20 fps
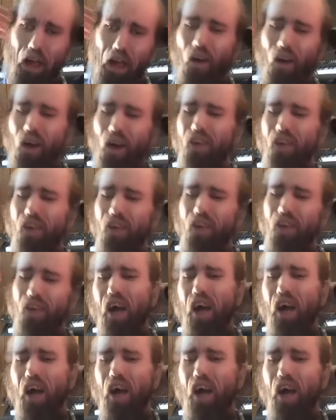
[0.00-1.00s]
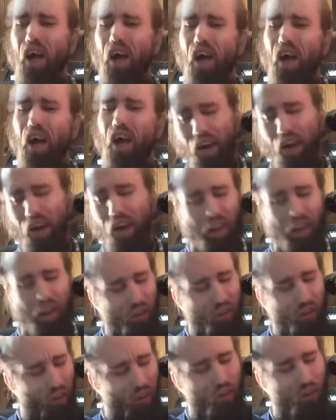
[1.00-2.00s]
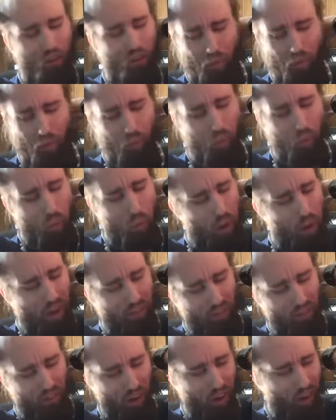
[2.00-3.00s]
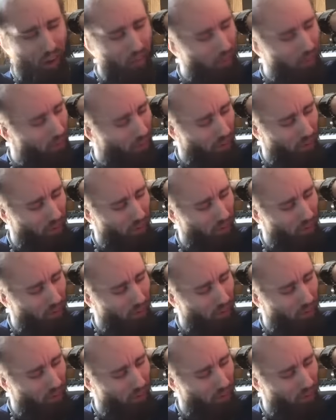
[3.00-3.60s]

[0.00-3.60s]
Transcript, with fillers: At least I'm out here trying to do something with myself.